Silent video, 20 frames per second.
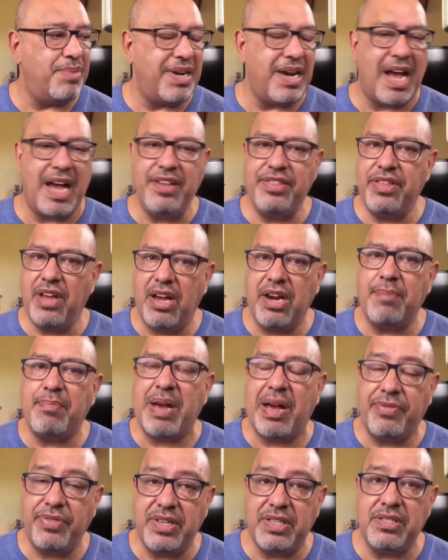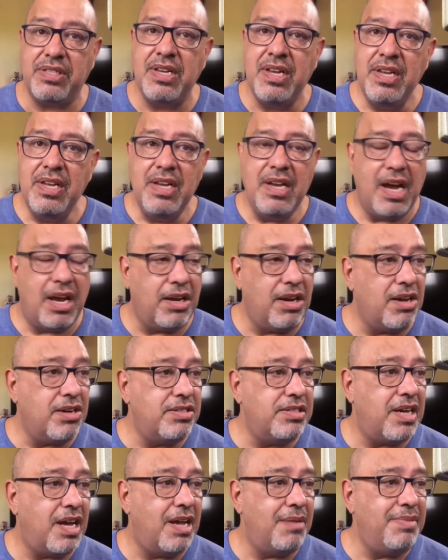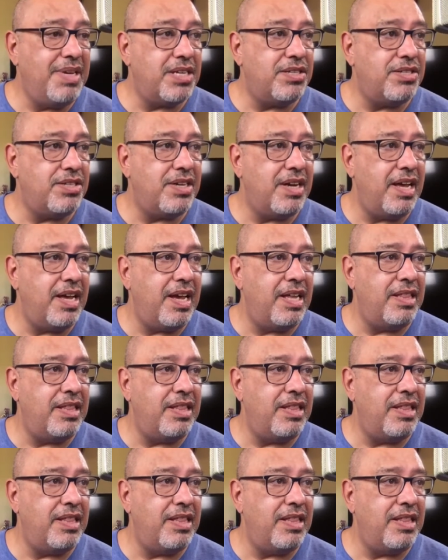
But I thought about this a long time yesterday,